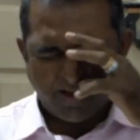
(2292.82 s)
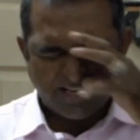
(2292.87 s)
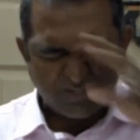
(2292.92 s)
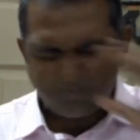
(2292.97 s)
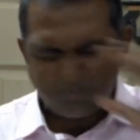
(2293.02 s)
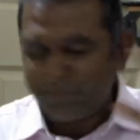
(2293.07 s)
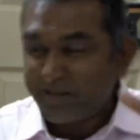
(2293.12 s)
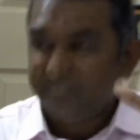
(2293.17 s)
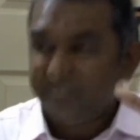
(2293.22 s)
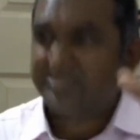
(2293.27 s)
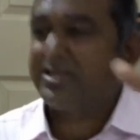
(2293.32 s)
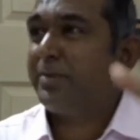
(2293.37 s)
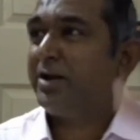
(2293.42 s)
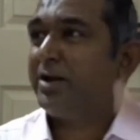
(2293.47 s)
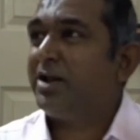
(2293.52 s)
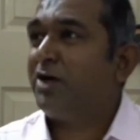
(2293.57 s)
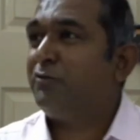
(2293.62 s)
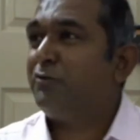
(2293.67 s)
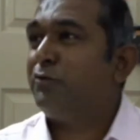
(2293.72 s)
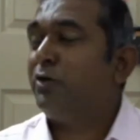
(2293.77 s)
expressing
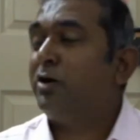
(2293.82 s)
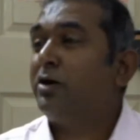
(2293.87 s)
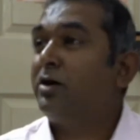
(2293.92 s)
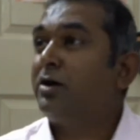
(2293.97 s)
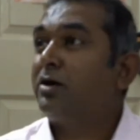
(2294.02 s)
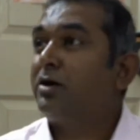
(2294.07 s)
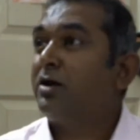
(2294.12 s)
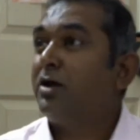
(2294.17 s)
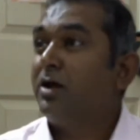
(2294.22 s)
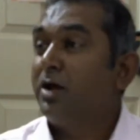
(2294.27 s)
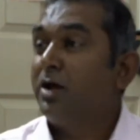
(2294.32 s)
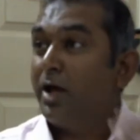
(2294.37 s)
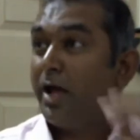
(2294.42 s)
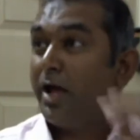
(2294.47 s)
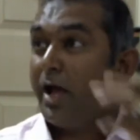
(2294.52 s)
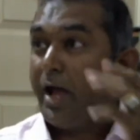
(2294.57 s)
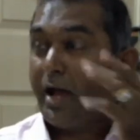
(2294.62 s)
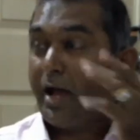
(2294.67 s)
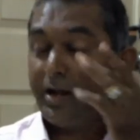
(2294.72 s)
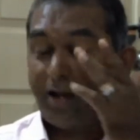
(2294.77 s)
my love for her.
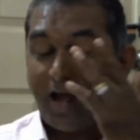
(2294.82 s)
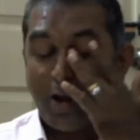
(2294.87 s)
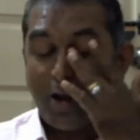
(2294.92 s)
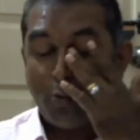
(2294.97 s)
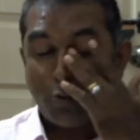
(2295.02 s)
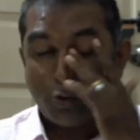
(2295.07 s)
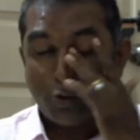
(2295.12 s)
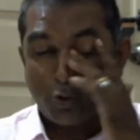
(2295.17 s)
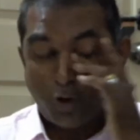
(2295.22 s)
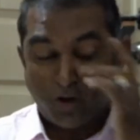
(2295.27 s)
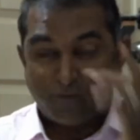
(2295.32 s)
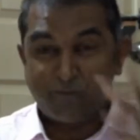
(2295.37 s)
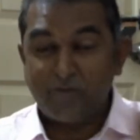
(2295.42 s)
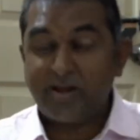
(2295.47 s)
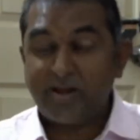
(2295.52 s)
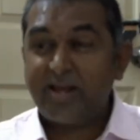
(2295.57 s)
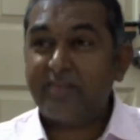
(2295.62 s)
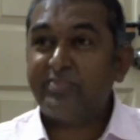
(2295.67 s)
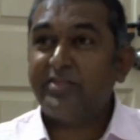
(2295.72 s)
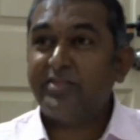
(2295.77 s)
And I would not
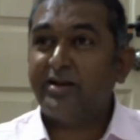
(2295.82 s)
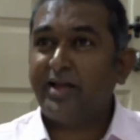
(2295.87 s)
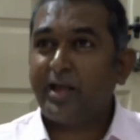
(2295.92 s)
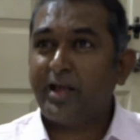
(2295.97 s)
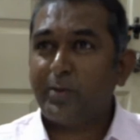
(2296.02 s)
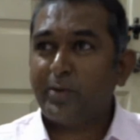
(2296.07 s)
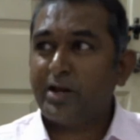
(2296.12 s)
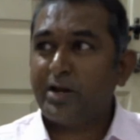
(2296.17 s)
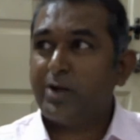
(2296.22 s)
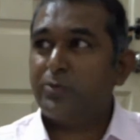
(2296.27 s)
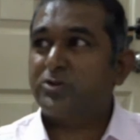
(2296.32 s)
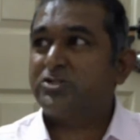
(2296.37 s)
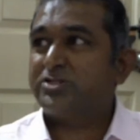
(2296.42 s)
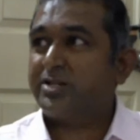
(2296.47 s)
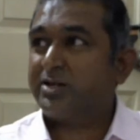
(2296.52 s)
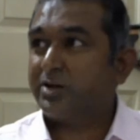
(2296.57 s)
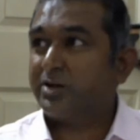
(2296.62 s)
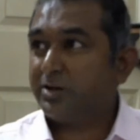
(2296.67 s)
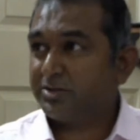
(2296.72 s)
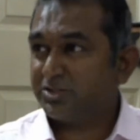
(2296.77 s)
forget the day when I
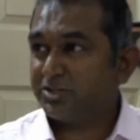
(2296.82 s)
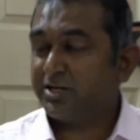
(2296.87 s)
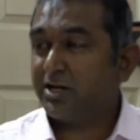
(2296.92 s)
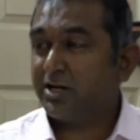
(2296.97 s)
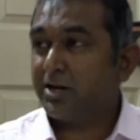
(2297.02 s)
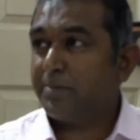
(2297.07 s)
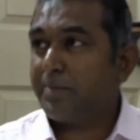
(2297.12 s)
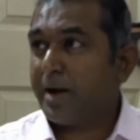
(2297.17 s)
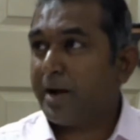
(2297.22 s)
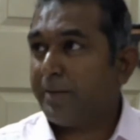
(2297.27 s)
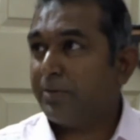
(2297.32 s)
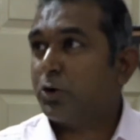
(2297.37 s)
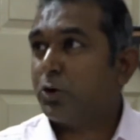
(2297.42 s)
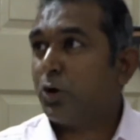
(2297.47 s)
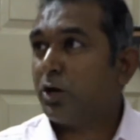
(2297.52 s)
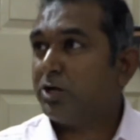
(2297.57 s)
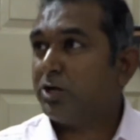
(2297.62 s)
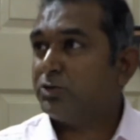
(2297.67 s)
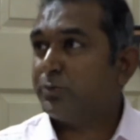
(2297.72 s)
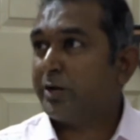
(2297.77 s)
was still in Bible
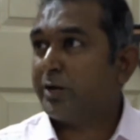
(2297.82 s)
college,